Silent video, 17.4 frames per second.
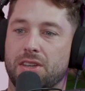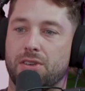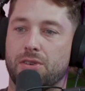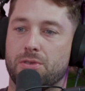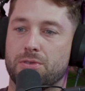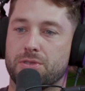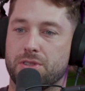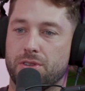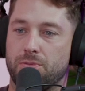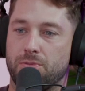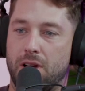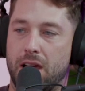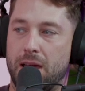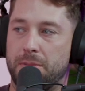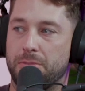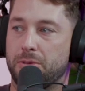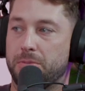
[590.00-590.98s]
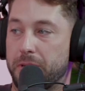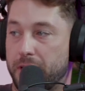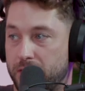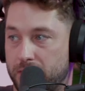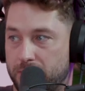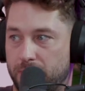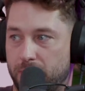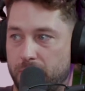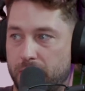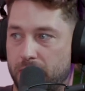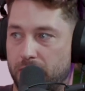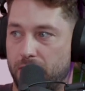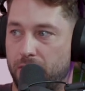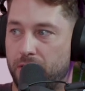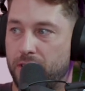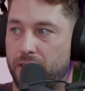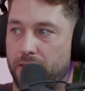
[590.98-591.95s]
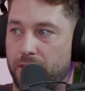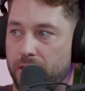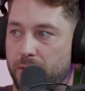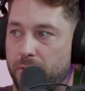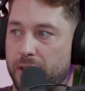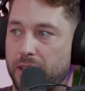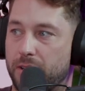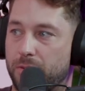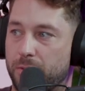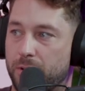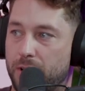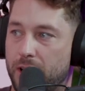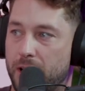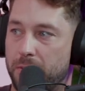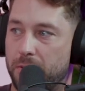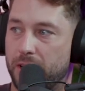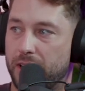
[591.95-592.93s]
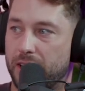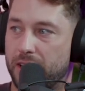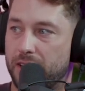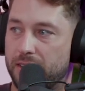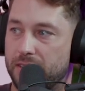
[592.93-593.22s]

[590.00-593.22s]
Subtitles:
then you also were able, because we went earlier in the week, we were able to get